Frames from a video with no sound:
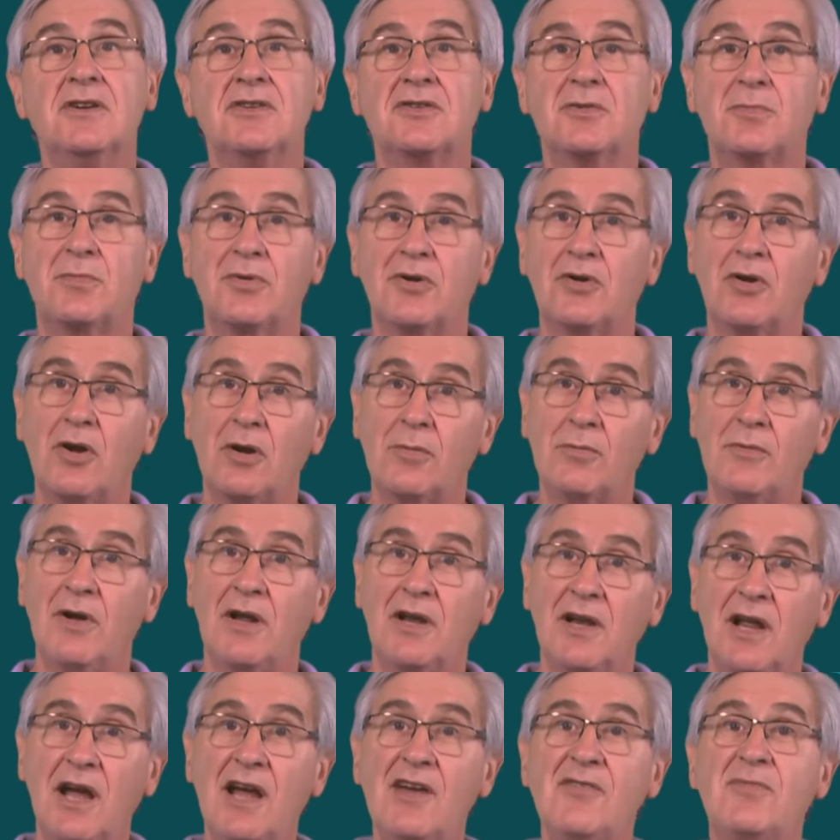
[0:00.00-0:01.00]
to prolong
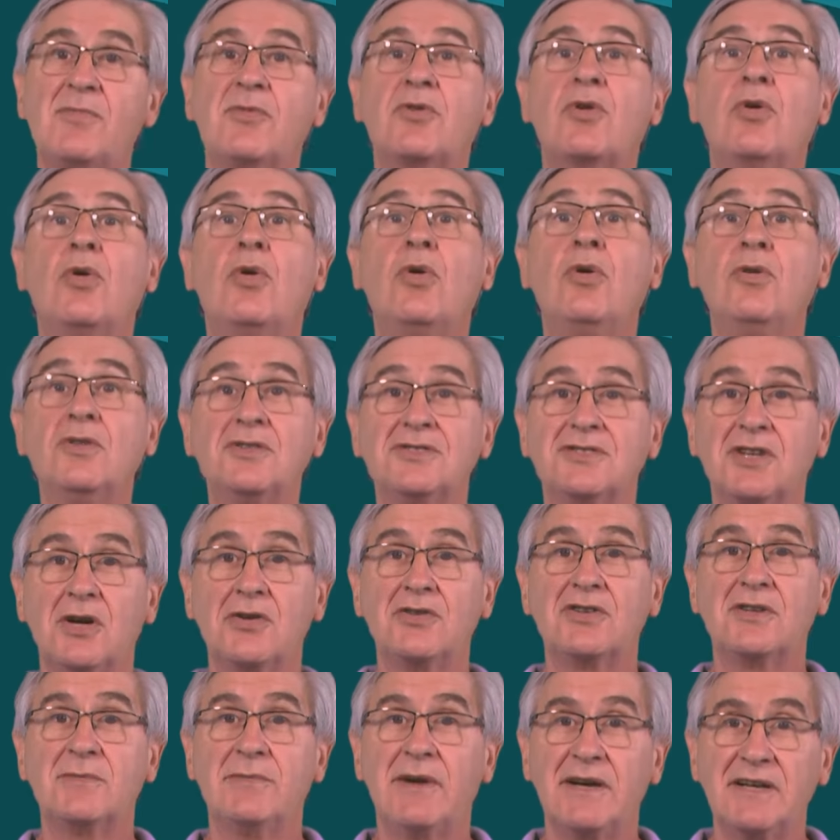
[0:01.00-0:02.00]
my life, but
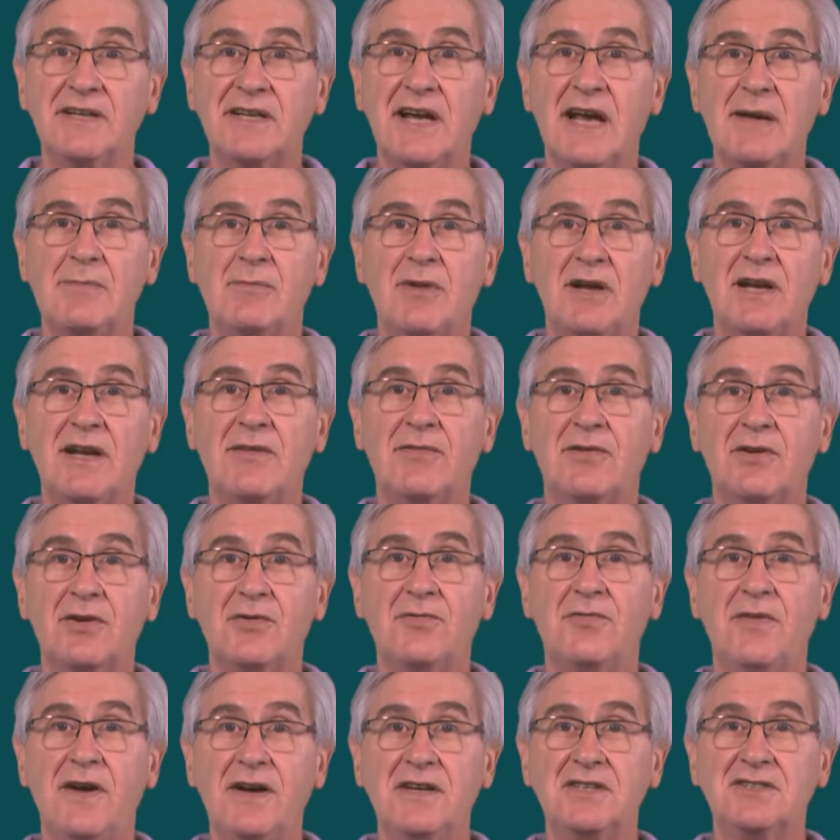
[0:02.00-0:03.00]
also to maintain my level
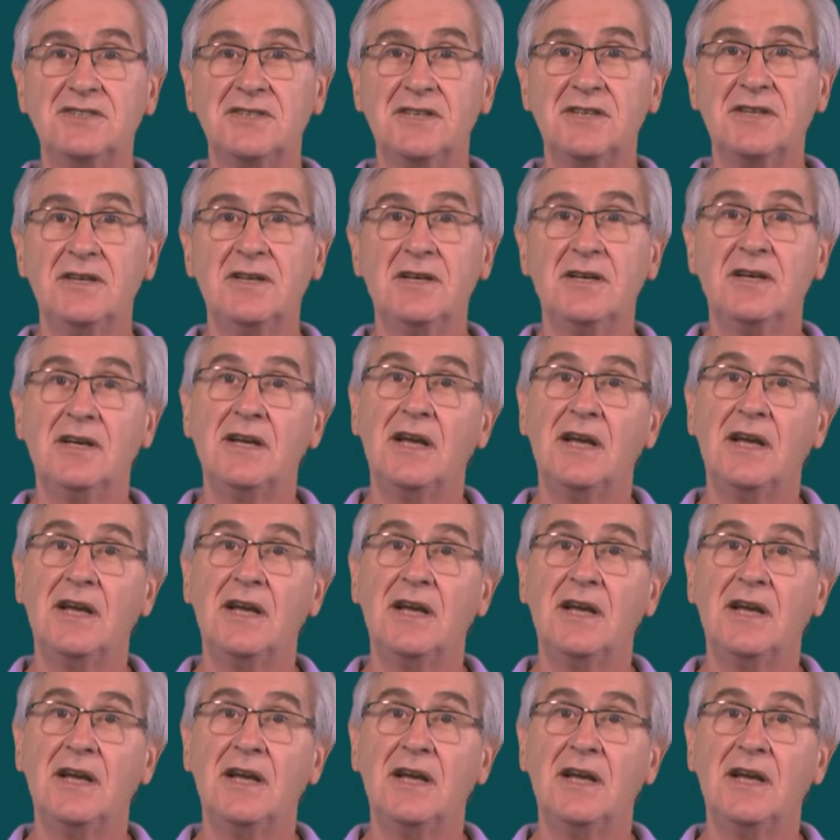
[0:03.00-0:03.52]
of function